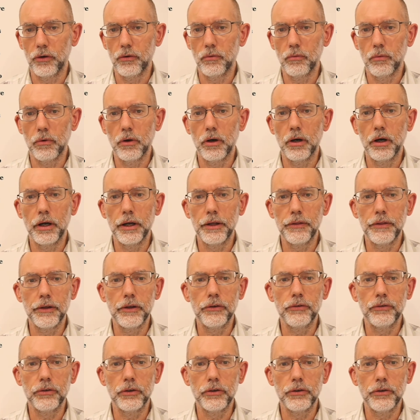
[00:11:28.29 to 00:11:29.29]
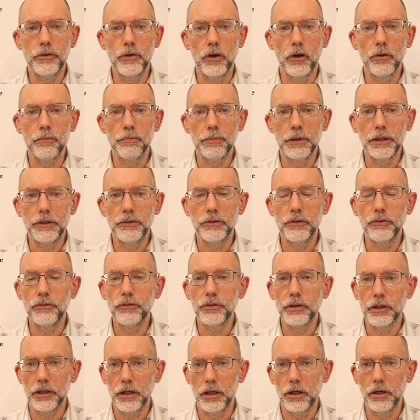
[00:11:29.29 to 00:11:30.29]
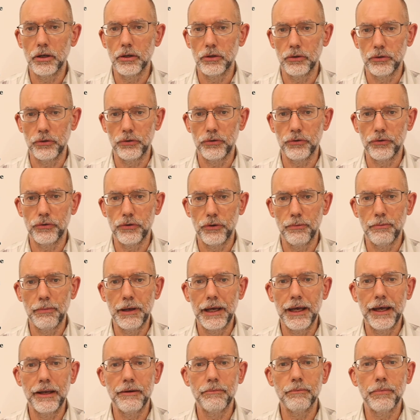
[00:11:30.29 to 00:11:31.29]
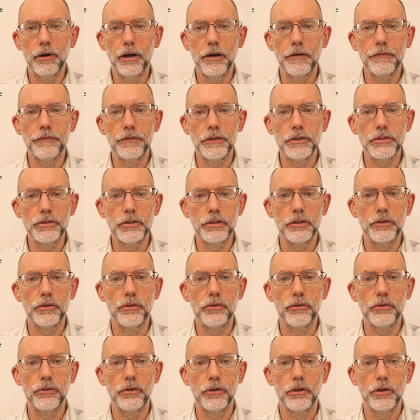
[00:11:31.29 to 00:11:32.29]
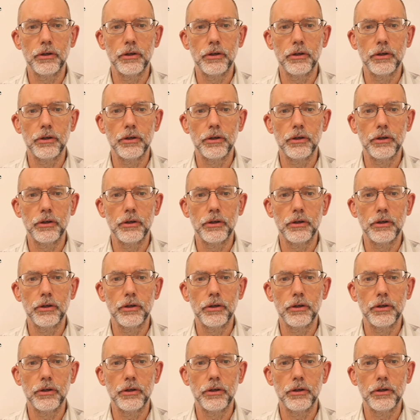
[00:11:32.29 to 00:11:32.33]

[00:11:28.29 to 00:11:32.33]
why this had not been disclosed to man by visions,